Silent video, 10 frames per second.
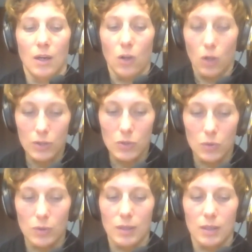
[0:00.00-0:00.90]

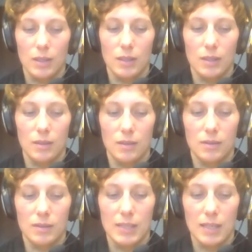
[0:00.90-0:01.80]
Also
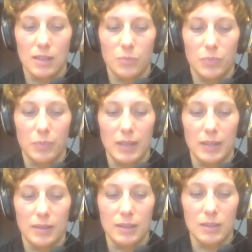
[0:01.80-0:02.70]
set up by
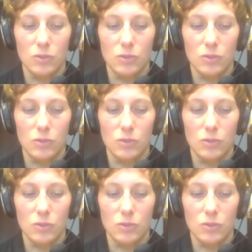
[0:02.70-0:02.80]
the